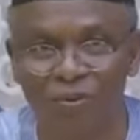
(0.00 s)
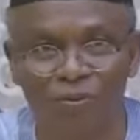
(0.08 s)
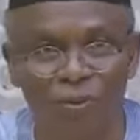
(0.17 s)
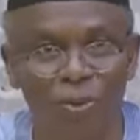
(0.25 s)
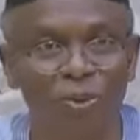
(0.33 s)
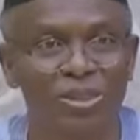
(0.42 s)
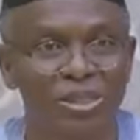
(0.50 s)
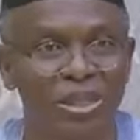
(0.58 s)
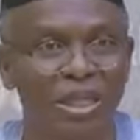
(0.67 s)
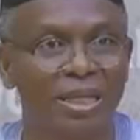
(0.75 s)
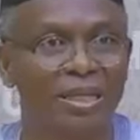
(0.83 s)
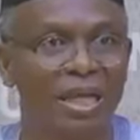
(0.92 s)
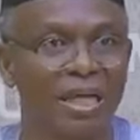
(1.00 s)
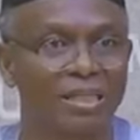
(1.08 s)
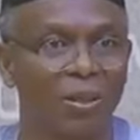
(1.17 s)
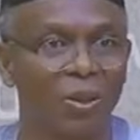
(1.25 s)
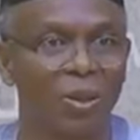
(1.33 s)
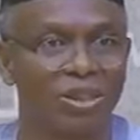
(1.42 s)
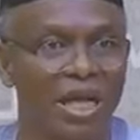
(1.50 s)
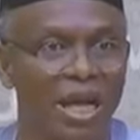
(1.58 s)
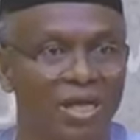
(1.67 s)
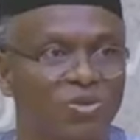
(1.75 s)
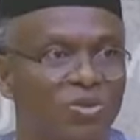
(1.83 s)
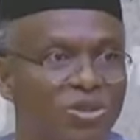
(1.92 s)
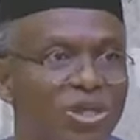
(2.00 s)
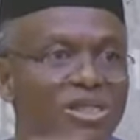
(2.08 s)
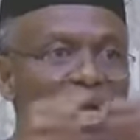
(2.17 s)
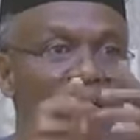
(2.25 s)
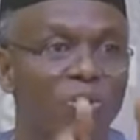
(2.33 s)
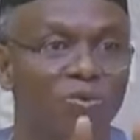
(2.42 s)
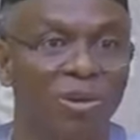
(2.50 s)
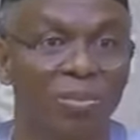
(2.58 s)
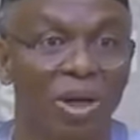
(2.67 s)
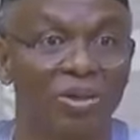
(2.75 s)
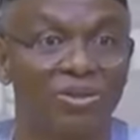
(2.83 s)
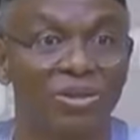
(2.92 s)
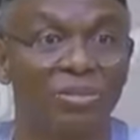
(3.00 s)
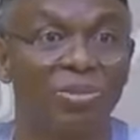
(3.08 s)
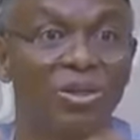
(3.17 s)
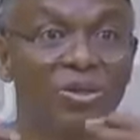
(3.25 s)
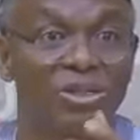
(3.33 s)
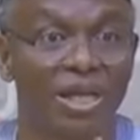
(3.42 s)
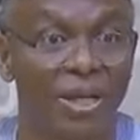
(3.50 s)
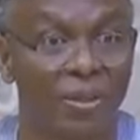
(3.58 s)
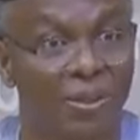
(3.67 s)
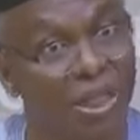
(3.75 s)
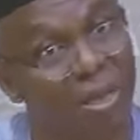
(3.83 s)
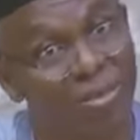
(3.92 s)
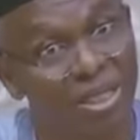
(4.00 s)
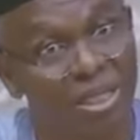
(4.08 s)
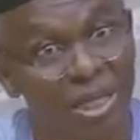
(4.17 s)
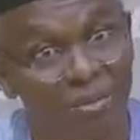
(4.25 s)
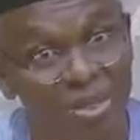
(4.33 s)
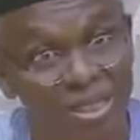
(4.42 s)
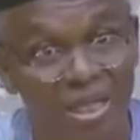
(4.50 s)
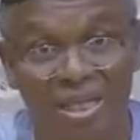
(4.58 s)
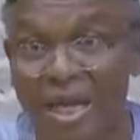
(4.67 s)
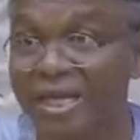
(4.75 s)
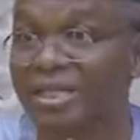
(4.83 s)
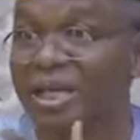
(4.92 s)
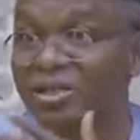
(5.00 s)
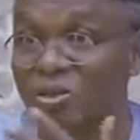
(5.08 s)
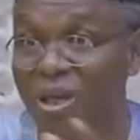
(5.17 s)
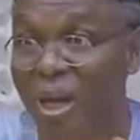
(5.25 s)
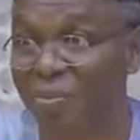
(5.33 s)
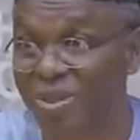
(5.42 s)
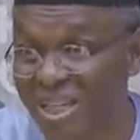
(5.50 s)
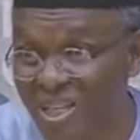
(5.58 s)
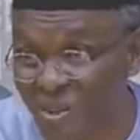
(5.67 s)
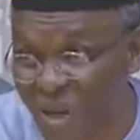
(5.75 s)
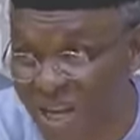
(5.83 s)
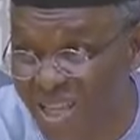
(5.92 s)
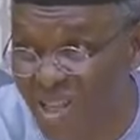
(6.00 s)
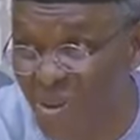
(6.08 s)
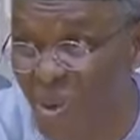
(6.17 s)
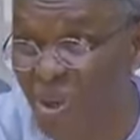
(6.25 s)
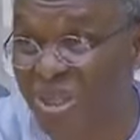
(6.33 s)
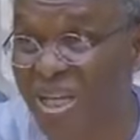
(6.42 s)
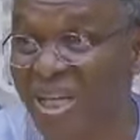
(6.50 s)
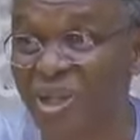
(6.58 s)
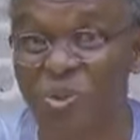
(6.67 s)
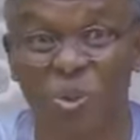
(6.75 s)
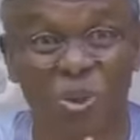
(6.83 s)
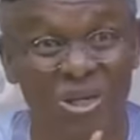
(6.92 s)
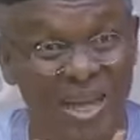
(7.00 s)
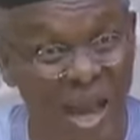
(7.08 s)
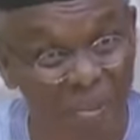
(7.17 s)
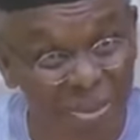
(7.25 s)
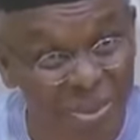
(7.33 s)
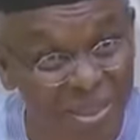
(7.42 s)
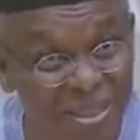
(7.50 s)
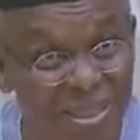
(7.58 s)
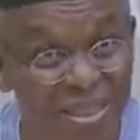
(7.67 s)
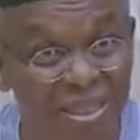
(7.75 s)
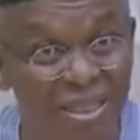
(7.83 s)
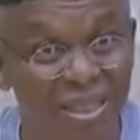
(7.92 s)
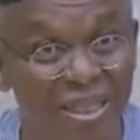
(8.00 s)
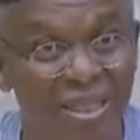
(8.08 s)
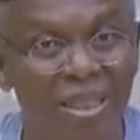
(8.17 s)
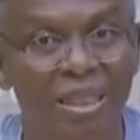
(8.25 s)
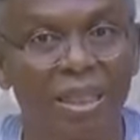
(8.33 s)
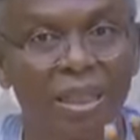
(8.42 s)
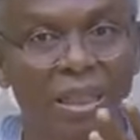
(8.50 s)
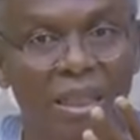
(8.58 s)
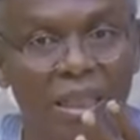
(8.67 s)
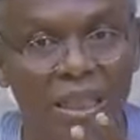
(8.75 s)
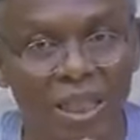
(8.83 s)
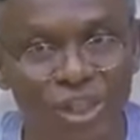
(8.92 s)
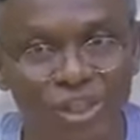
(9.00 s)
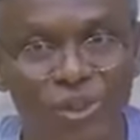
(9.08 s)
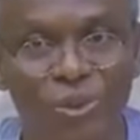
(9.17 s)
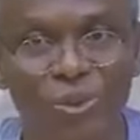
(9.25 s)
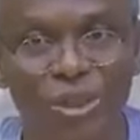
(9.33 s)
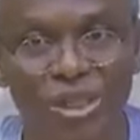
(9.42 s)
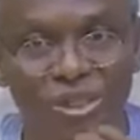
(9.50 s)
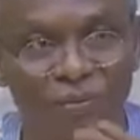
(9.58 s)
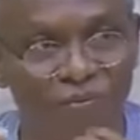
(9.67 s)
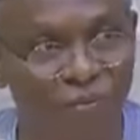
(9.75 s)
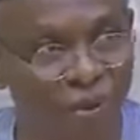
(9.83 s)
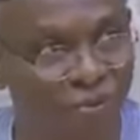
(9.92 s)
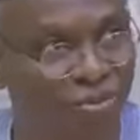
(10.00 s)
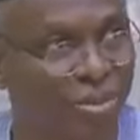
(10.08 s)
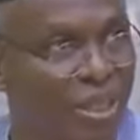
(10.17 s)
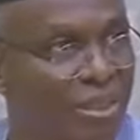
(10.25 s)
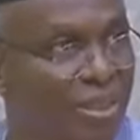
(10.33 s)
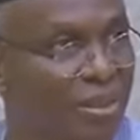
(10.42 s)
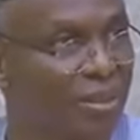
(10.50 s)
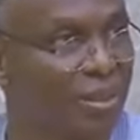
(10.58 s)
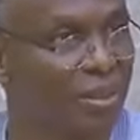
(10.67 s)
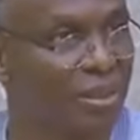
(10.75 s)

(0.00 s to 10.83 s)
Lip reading: If youths think that old guys will just hand over power to them because they are young, they're making a mistake. That it has not happened anywhere in the world. It will not happen. The issue is involvement